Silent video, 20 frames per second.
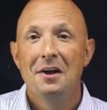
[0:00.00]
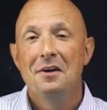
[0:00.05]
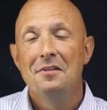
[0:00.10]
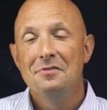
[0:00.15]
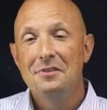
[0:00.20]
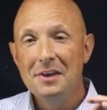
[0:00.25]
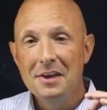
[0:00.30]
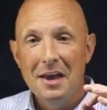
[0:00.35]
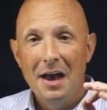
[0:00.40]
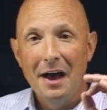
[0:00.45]

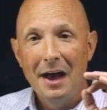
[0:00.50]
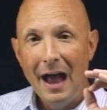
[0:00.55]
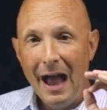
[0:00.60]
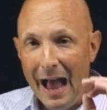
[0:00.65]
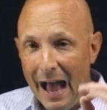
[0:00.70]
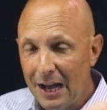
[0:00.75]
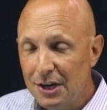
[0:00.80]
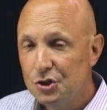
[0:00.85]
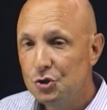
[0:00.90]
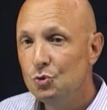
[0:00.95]
The
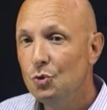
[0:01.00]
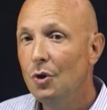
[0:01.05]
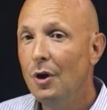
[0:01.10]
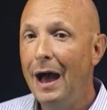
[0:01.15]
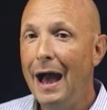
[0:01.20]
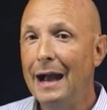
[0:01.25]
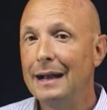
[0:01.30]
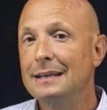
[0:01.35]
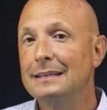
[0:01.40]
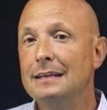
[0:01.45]
actual
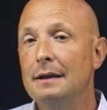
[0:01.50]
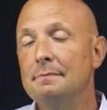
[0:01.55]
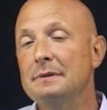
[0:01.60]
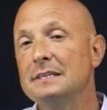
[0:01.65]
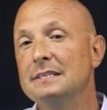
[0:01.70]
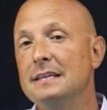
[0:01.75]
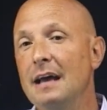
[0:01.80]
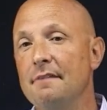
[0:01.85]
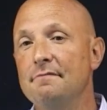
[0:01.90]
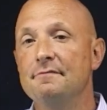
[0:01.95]

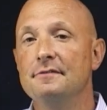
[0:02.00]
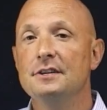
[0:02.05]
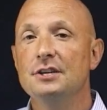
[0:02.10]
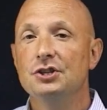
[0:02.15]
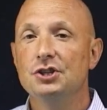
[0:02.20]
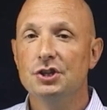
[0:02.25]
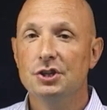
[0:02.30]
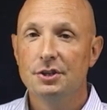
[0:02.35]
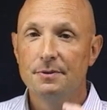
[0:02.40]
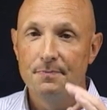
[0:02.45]
academic
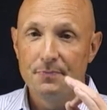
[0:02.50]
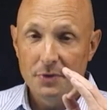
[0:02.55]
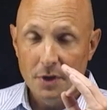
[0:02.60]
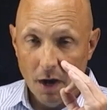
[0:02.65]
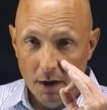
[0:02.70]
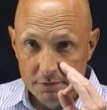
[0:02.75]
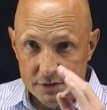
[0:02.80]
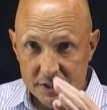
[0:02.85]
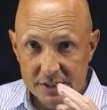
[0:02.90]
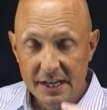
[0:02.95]
definition
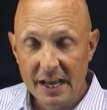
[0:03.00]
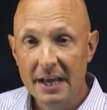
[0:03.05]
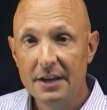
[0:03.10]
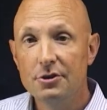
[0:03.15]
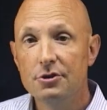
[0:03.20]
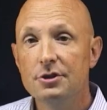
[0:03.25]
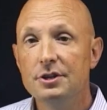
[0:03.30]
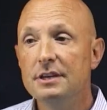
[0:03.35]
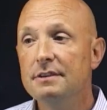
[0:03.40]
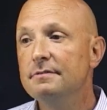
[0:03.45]
of a
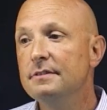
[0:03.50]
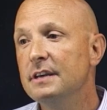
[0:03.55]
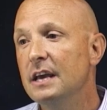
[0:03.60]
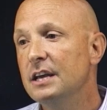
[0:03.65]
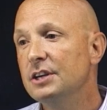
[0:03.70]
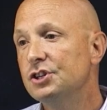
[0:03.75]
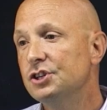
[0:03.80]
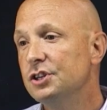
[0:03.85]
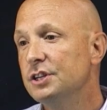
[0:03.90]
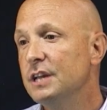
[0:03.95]
standard
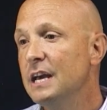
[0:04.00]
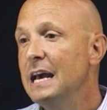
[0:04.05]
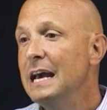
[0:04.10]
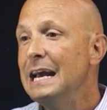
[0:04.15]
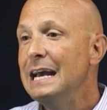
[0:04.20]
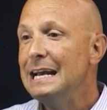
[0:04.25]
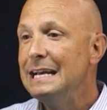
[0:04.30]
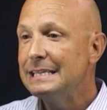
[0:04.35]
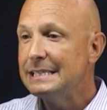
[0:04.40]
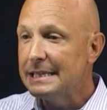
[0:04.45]
deviation
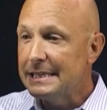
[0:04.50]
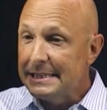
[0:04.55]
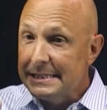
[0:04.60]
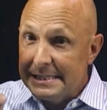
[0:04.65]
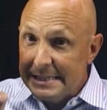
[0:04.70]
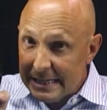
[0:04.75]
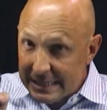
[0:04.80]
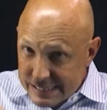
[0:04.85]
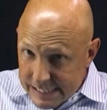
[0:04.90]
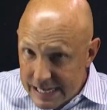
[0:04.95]
is a
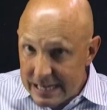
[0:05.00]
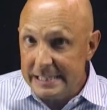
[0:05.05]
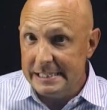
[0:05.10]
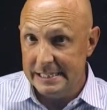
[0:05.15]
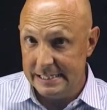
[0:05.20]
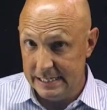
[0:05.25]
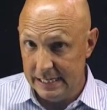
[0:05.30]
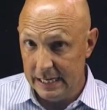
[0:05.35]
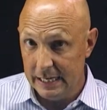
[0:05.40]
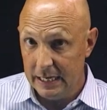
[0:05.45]

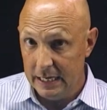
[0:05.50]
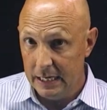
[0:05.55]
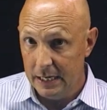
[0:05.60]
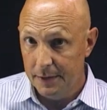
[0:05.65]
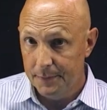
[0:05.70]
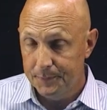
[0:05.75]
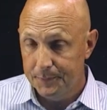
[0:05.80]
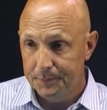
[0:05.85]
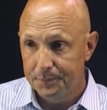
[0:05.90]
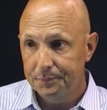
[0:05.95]
statistic,
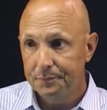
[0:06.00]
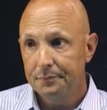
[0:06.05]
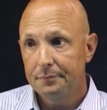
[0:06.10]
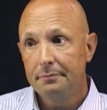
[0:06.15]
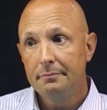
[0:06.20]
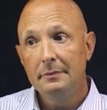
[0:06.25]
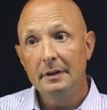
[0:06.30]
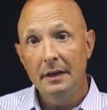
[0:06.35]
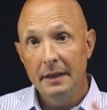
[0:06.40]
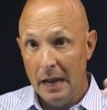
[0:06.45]

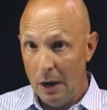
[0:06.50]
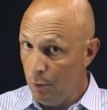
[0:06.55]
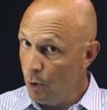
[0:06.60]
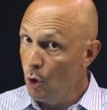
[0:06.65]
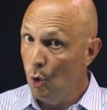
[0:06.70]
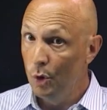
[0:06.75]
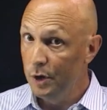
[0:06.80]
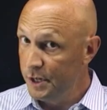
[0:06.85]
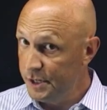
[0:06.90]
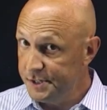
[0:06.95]
now we're
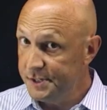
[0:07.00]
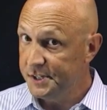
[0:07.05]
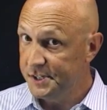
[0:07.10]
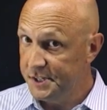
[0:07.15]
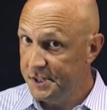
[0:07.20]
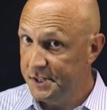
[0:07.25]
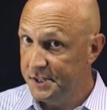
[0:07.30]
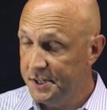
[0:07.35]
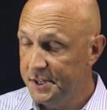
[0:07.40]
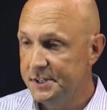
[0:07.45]
going into
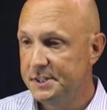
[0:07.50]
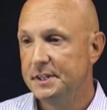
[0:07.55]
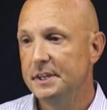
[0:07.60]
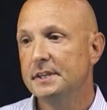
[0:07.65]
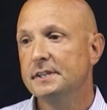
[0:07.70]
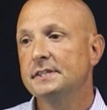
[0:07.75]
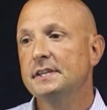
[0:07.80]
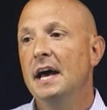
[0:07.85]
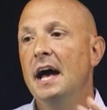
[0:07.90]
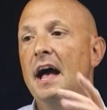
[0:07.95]

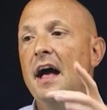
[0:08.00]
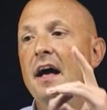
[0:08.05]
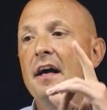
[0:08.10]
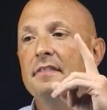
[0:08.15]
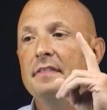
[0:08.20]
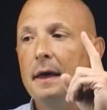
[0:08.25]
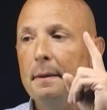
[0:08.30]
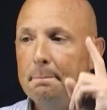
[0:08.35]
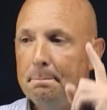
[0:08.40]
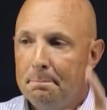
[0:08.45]
statistics,
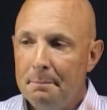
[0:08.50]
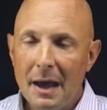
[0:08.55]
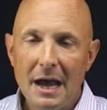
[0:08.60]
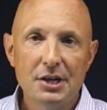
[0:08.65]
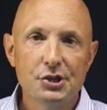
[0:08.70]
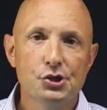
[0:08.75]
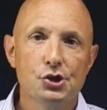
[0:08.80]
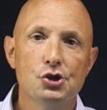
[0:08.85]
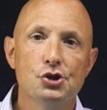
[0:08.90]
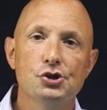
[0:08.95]
that
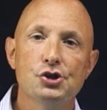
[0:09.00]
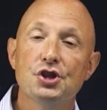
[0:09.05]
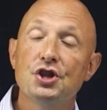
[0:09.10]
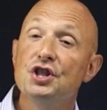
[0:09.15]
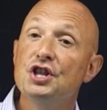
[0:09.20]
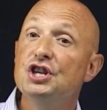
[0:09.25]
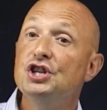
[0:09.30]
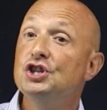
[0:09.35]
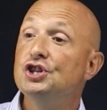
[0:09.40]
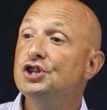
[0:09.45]
measures
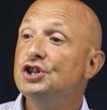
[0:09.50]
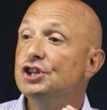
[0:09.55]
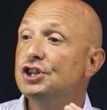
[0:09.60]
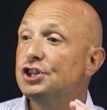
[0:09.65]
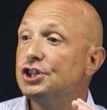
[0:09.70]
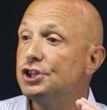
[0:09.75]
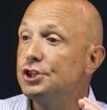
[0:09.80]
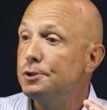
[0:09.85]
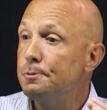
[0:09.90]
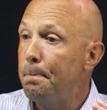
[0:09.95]
the
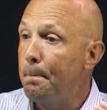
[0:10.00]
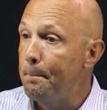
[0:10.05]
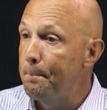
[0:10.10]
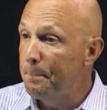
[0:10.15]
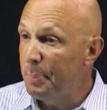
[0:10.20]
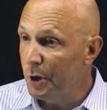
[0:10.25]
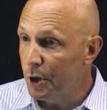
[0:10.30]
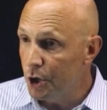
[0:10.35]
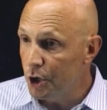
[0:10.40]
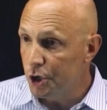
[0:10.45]

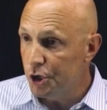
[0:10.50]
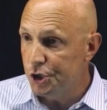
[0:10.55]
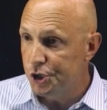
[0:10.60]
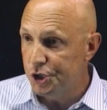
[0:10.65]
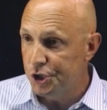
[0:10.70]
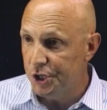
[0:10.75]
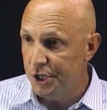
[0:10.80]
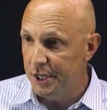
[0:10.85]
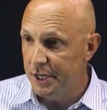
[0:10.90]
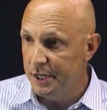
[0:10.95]

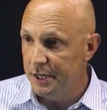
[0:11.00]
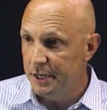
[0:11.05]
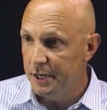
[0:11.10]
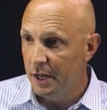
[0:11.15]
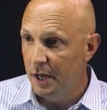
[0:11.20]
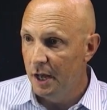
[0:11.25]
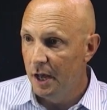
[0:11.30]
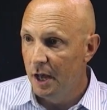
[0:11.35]
dispersion